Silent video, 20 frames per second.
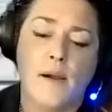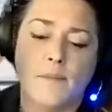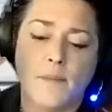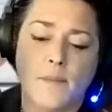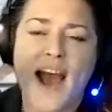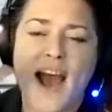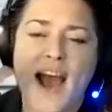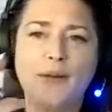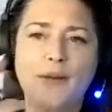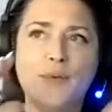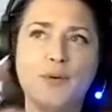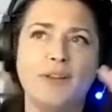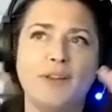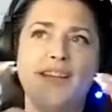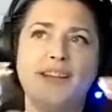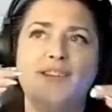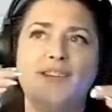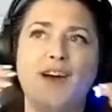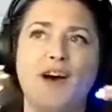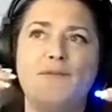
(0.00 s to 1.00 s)
But I
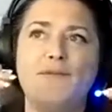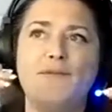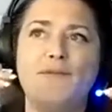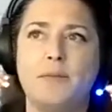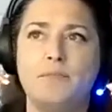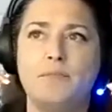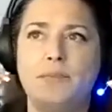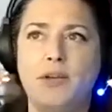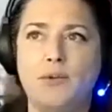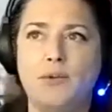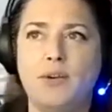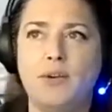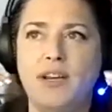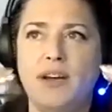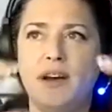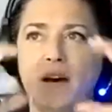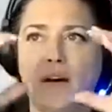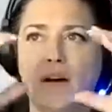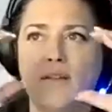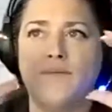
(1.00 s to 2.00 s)
really love the
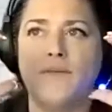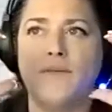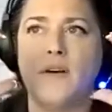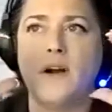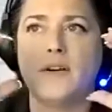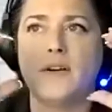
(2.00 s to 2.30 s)
beauty of